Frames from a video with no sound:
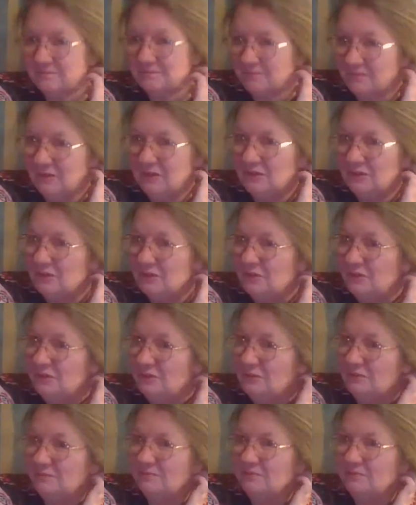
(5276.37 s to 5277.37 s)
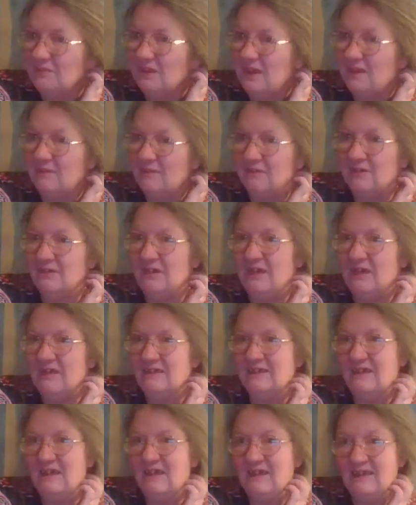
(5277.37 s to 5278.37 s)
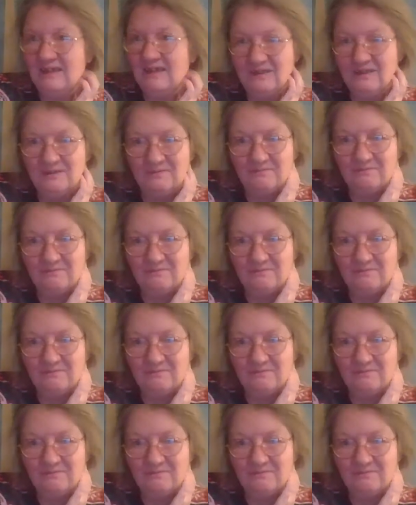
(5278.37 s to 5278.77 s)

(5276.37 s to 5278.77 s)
You too. Have a great day.